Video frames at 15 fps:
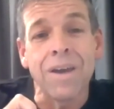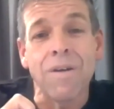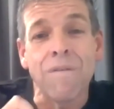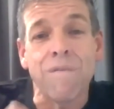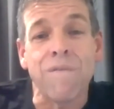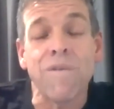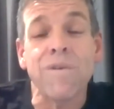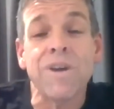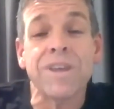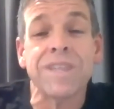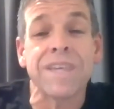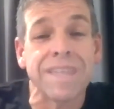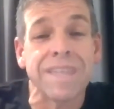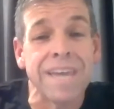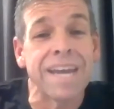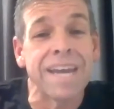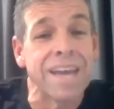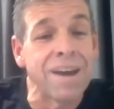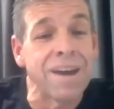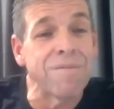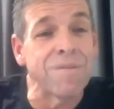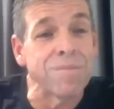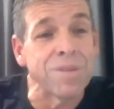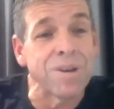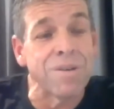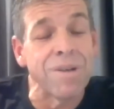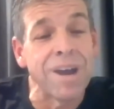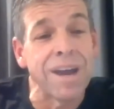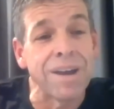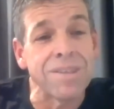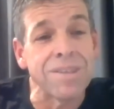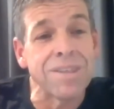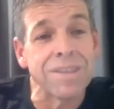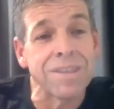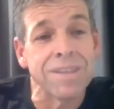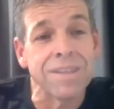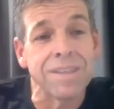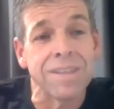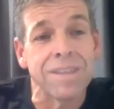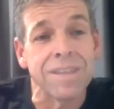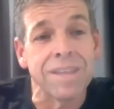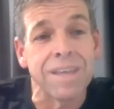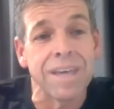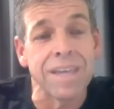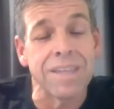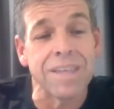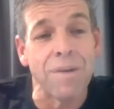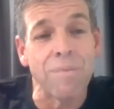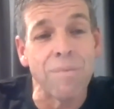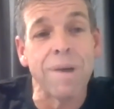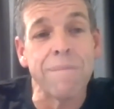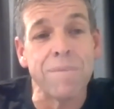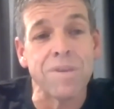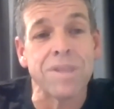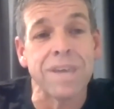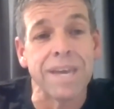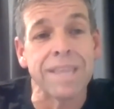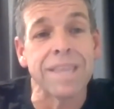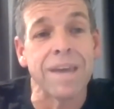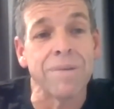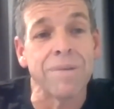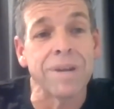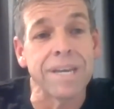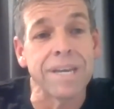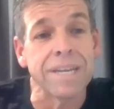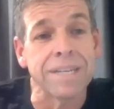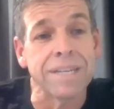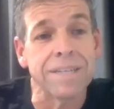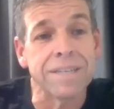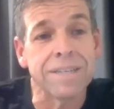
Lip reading: For us to stand out from the crowds, it's that 1% that we need.